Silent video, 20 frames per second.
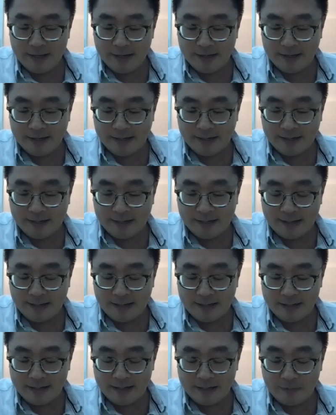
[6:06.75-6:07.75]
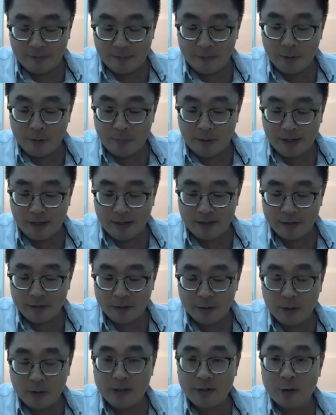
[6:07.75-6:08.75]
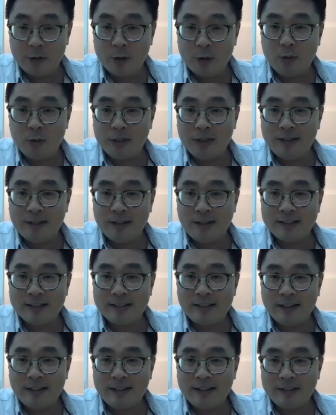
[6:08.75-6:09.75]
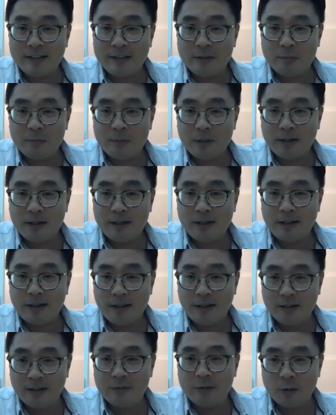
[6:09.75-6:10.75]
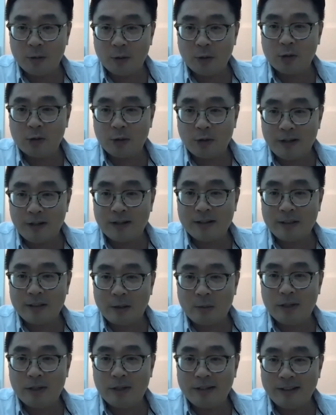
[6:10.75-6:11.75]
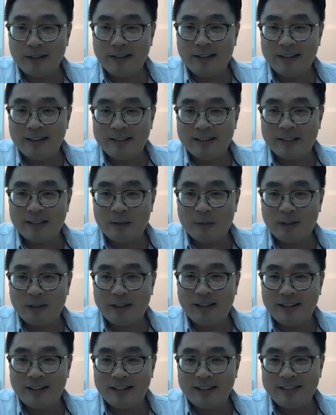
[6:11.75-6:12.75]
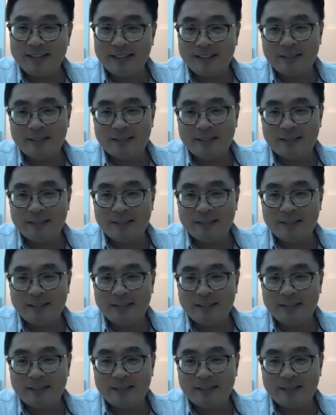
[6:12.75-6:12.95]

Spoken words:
I didn't come from the bank, so I don't know what the dark side is, but I love to go to the dark side one day and see what that is,